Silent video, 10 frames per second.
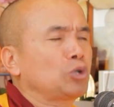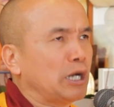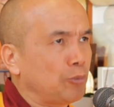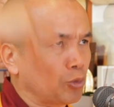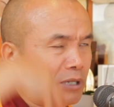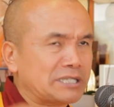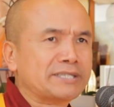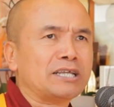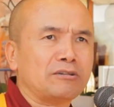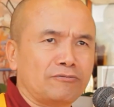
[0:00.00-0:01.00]
upon
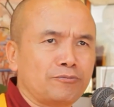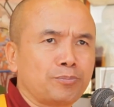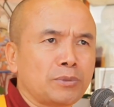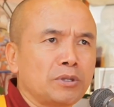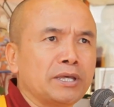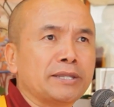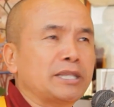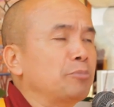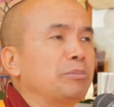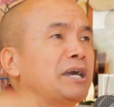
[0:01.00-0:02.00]
myself,
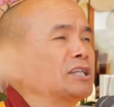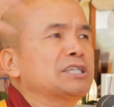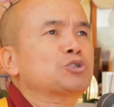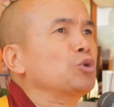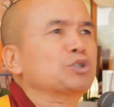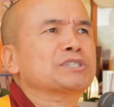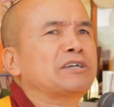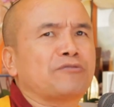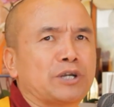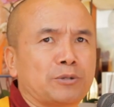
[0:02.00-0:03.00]
that may others not
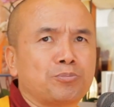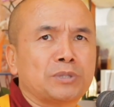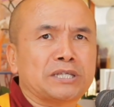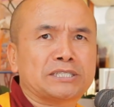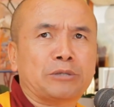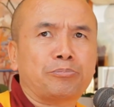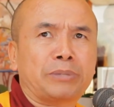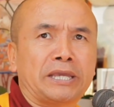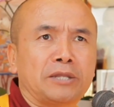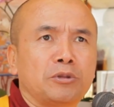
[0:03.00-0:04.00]
suffer the same
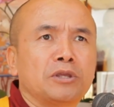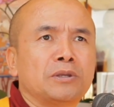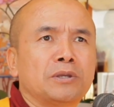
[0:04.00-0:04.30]
pain.